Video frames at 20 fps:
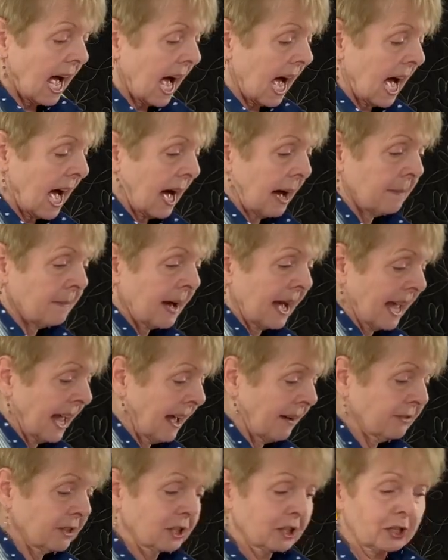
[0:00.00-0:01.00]
I
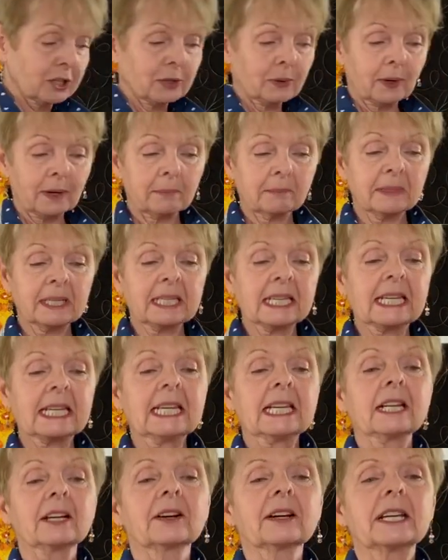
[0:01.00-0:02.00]
have an assortment
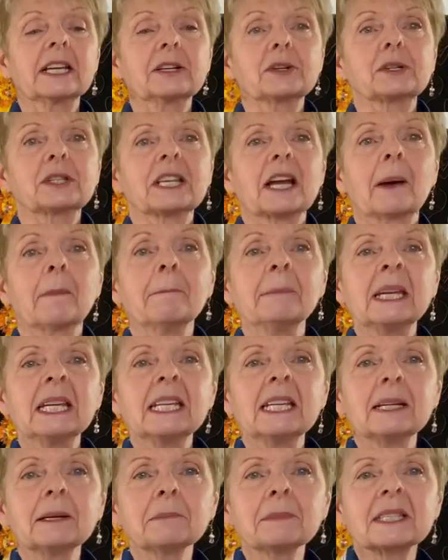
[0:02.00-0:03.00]
here. Here's a
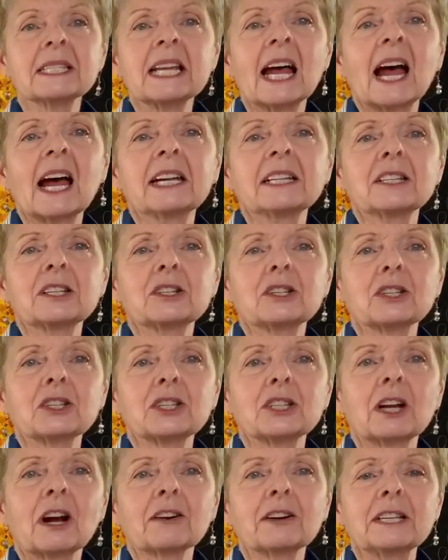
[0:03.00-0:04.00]
medium-sized
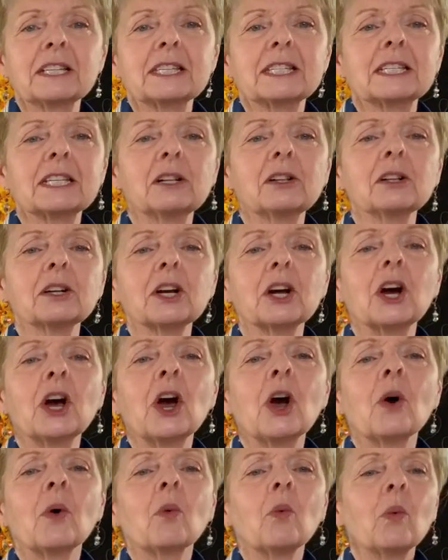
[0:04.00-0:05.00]
sari silk
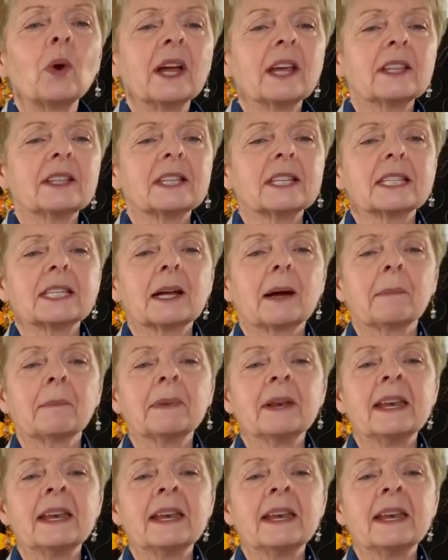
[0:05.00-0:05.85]
with some